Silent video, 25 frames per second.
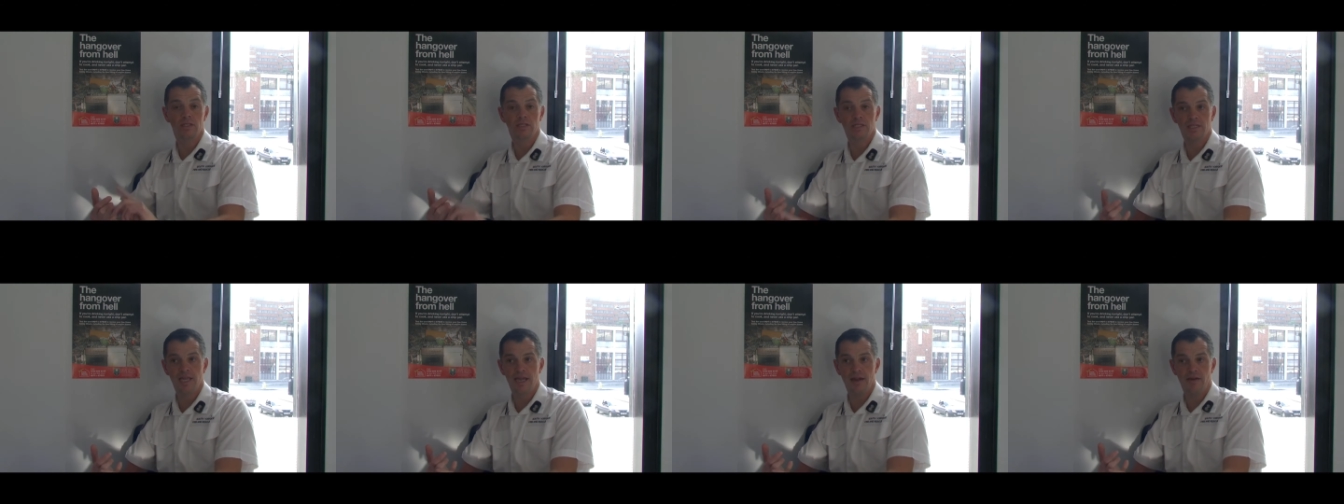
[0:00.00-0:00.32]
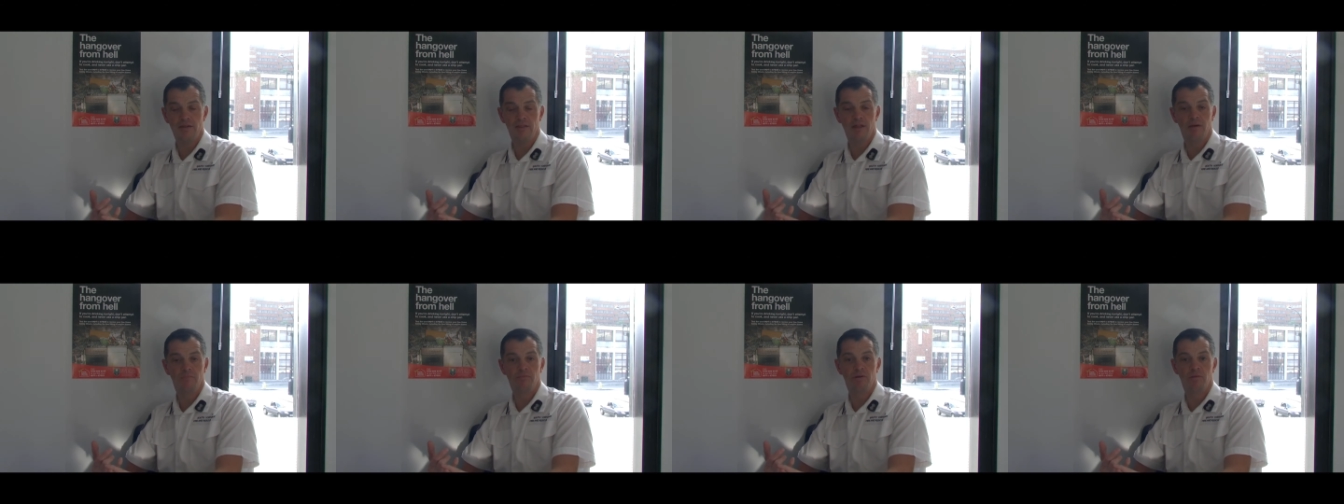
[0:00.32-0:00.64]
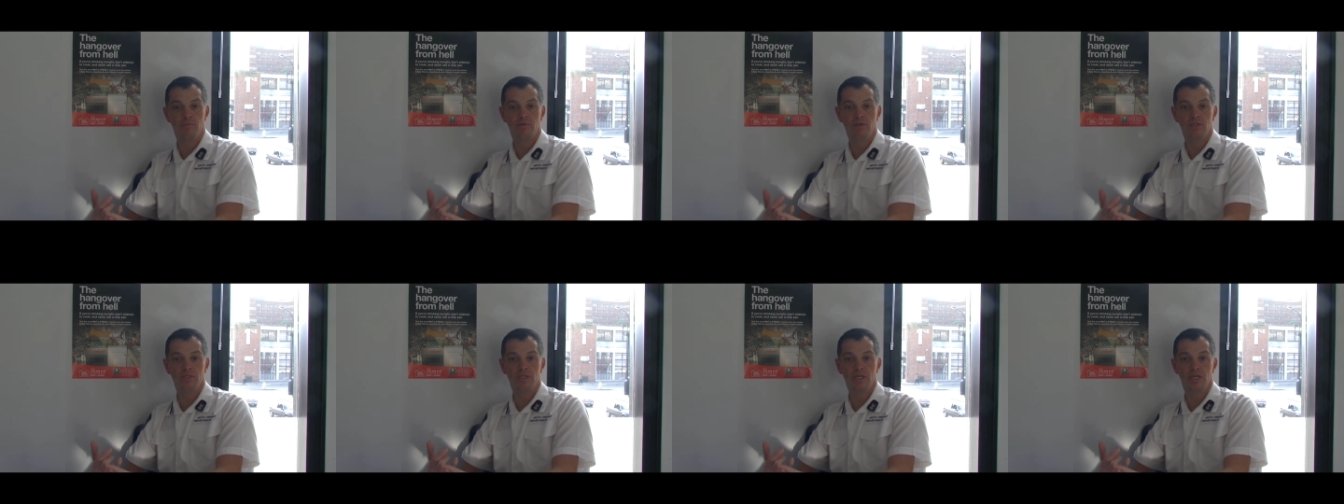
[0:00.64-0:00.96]
you can stay out of
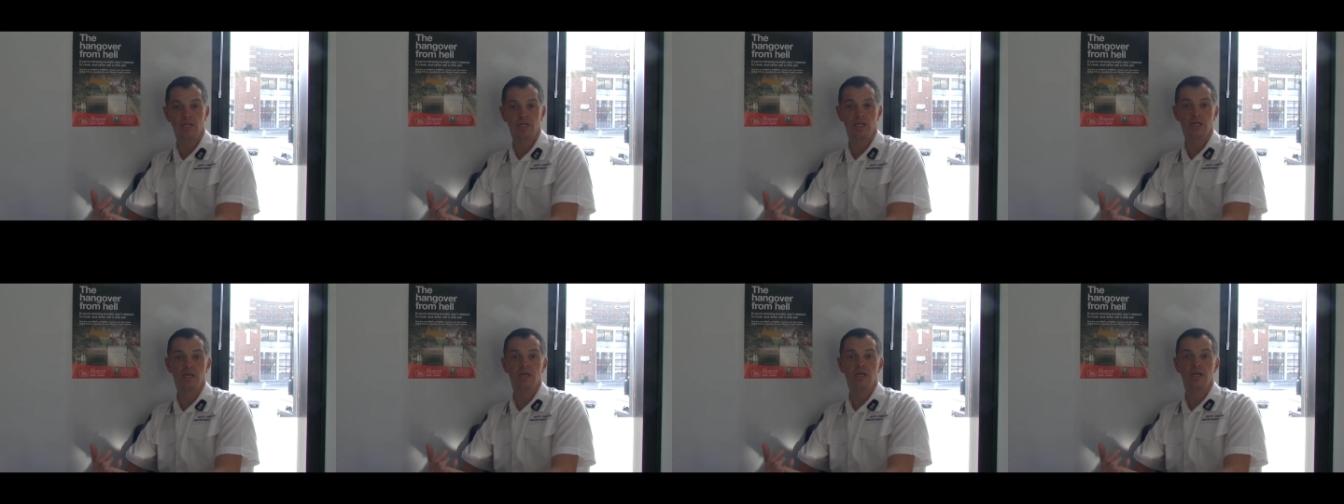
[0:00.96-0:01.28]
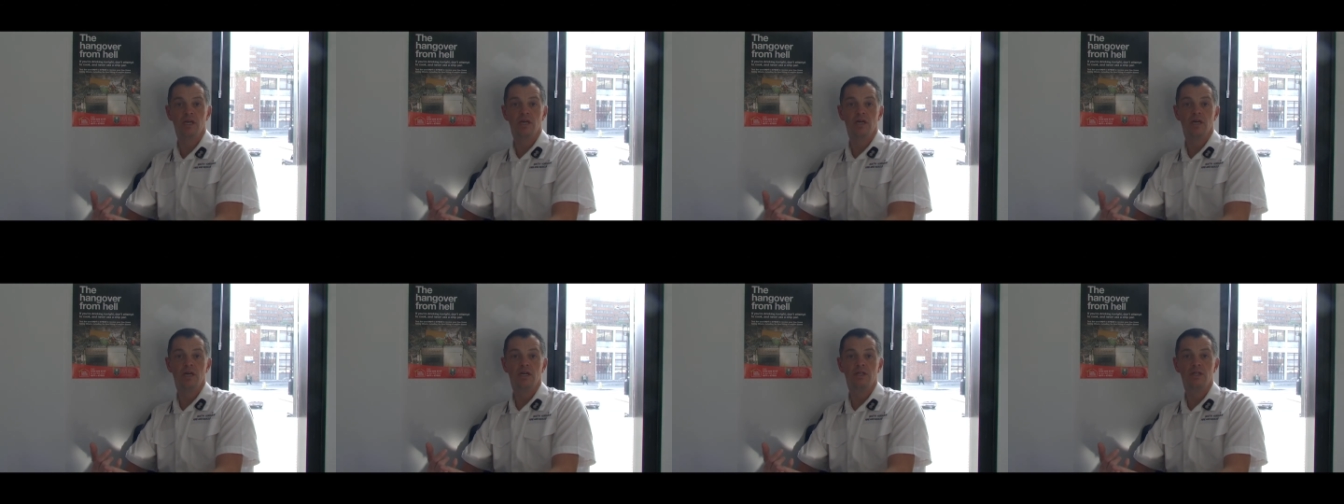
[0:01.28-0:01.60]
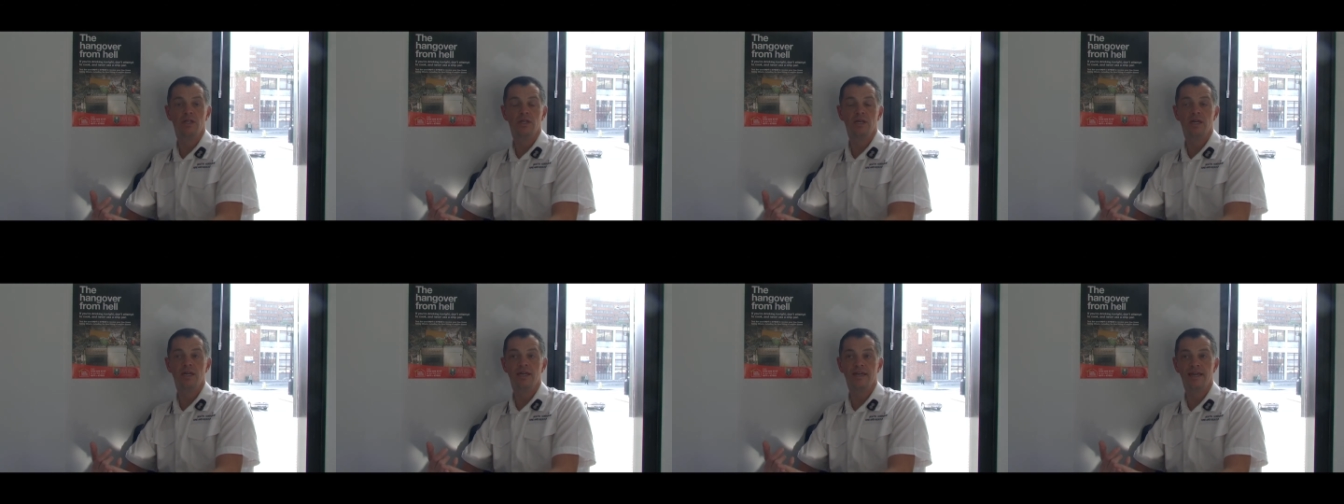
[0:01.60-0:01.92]
that property,
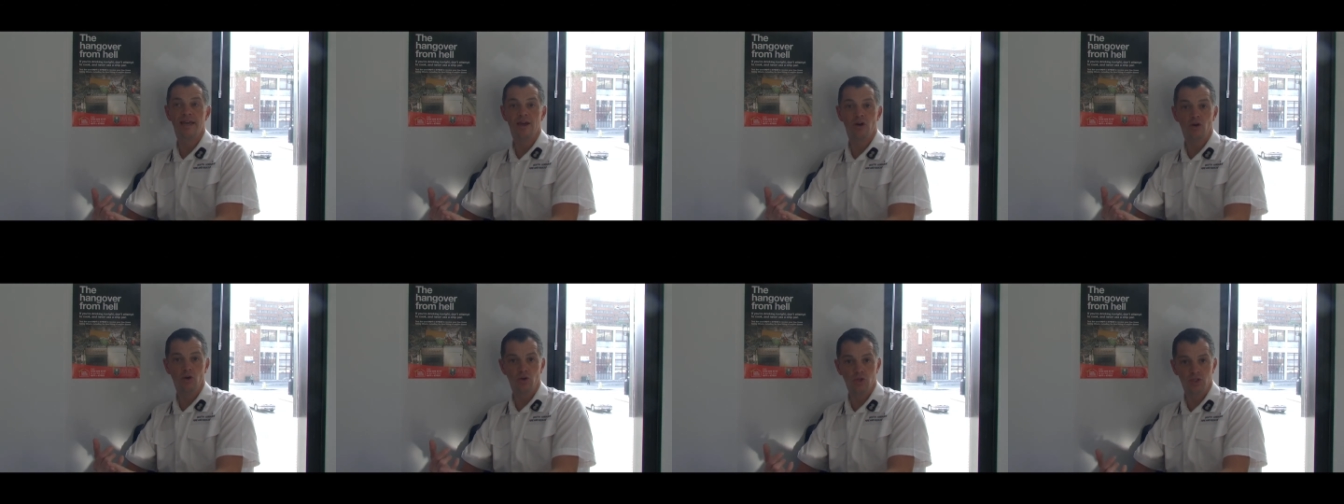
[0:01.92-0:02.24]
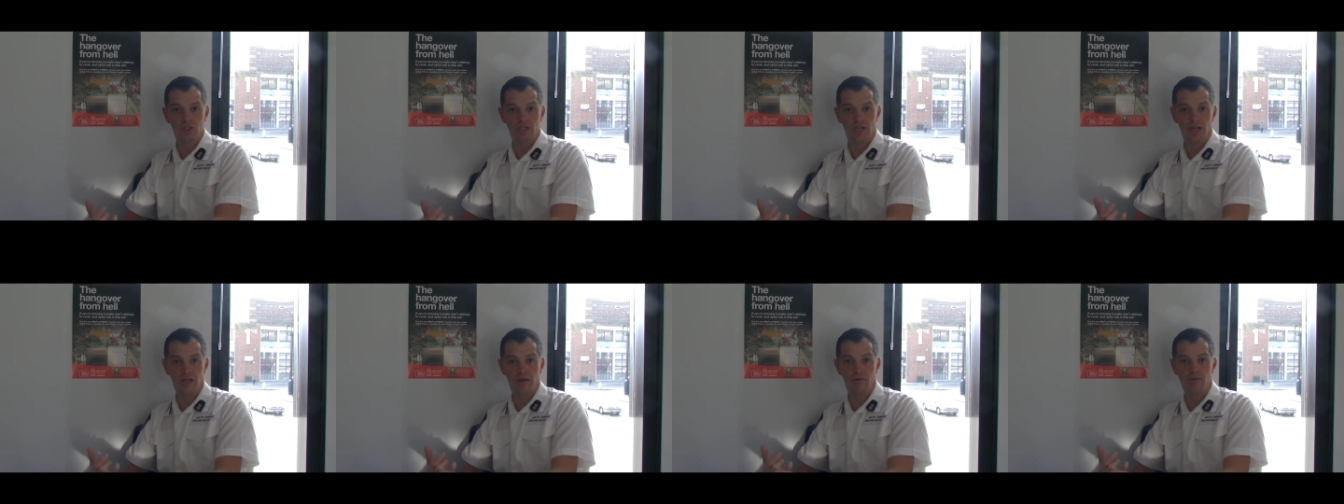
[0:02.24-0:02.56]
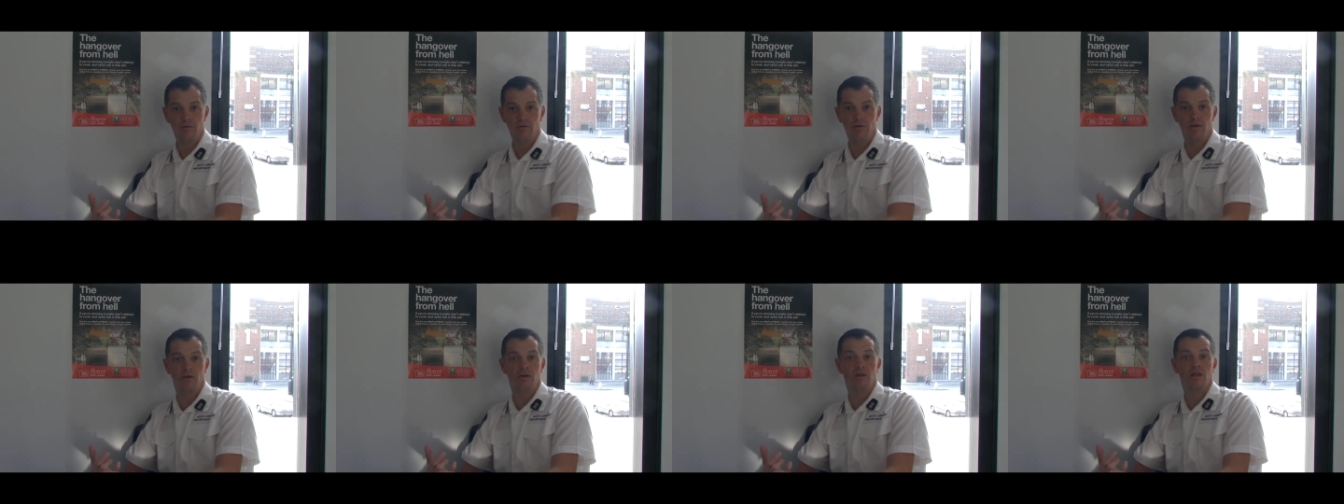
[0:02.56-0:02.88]
and you can get us
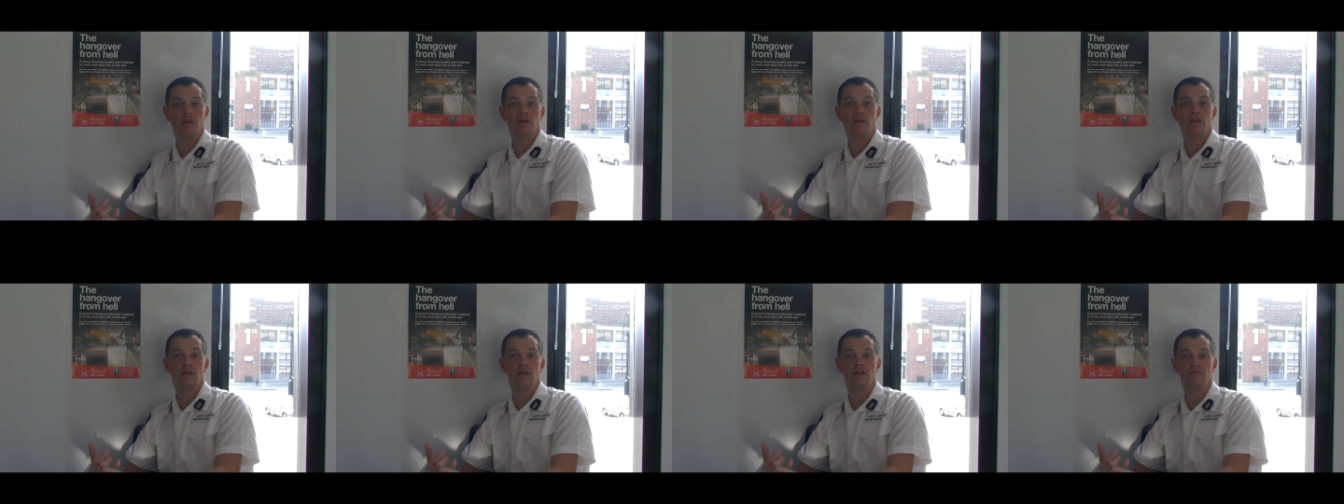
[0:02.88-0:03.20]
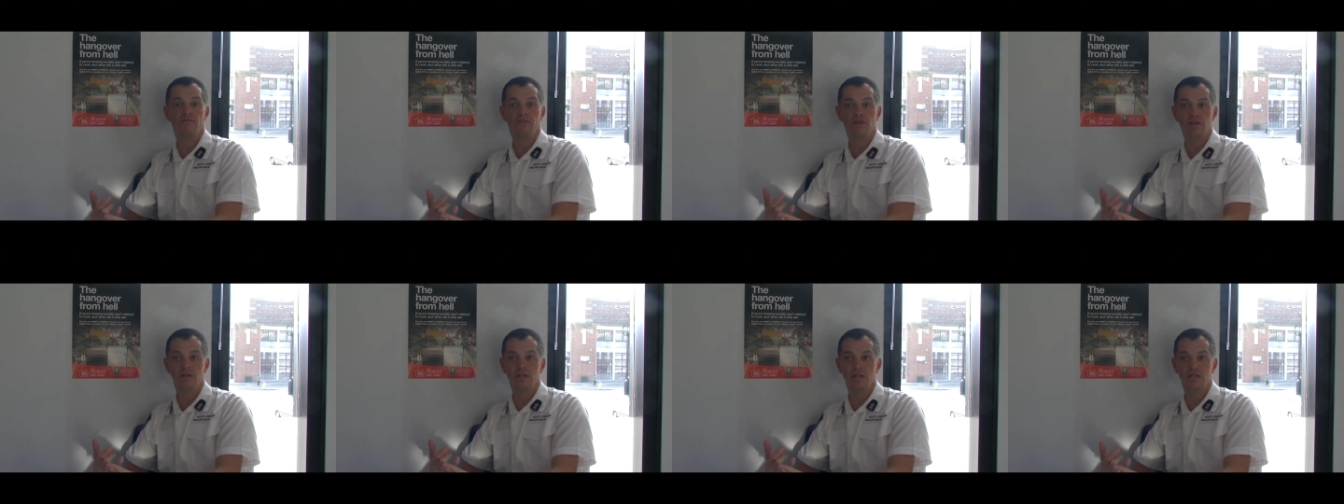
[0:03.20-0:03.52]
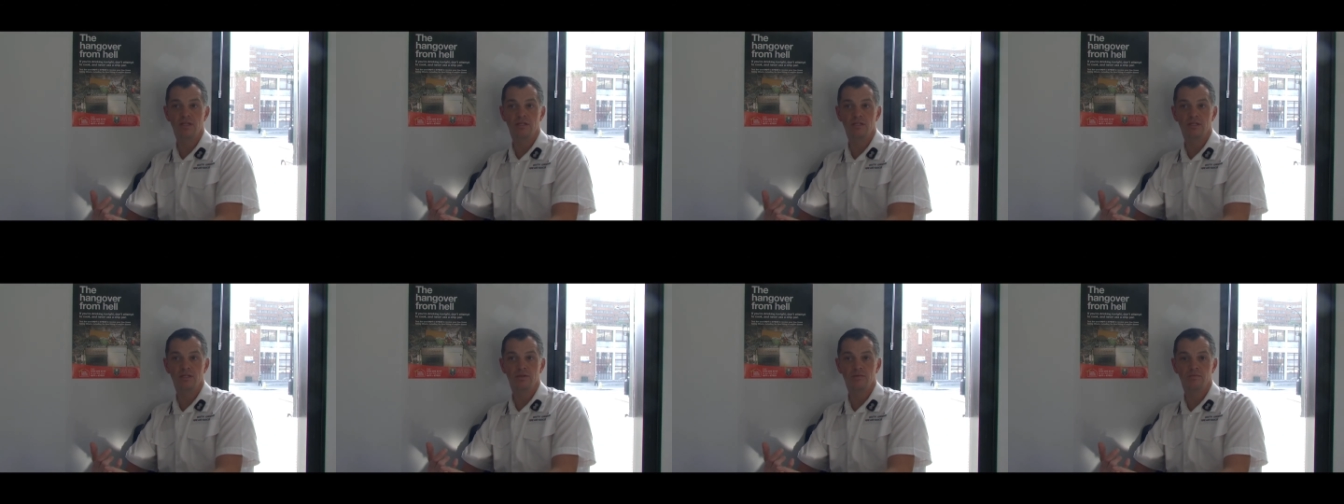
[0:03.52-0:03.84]
out if
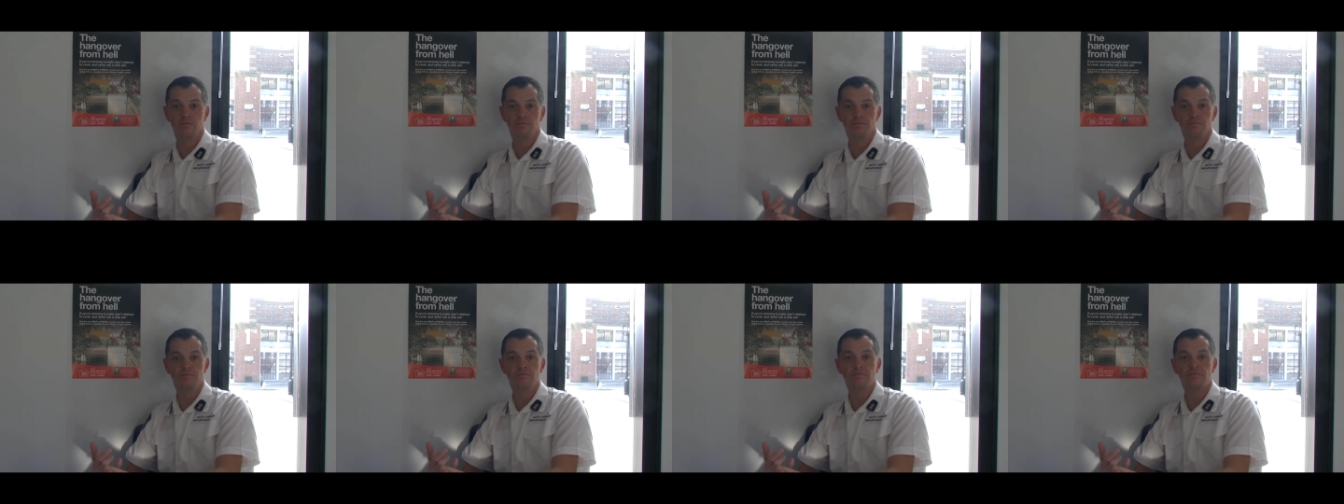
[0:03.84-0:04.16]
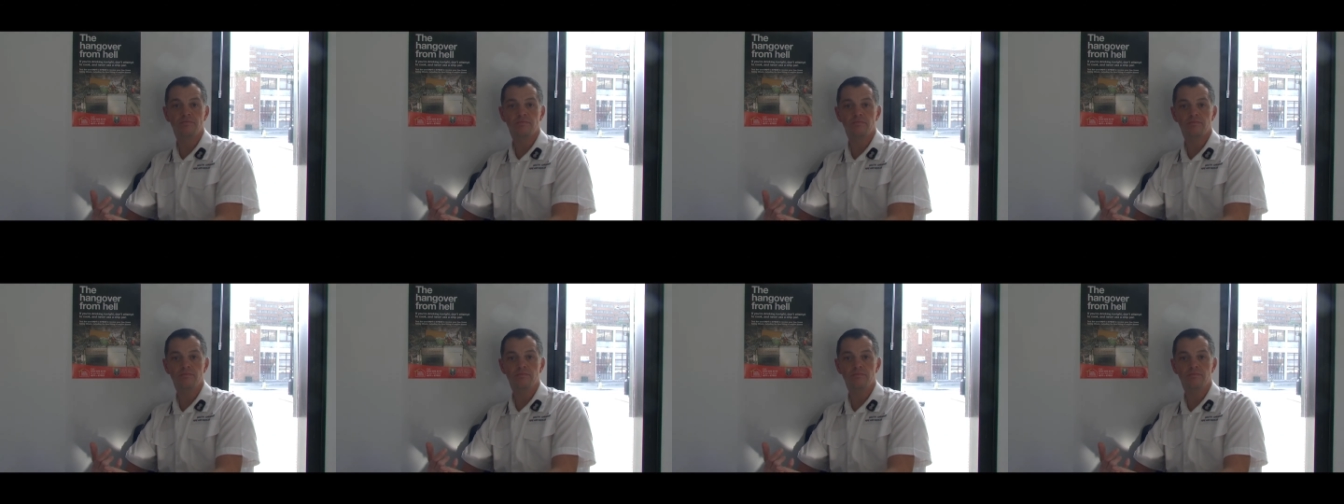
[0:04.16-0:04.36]
you need to.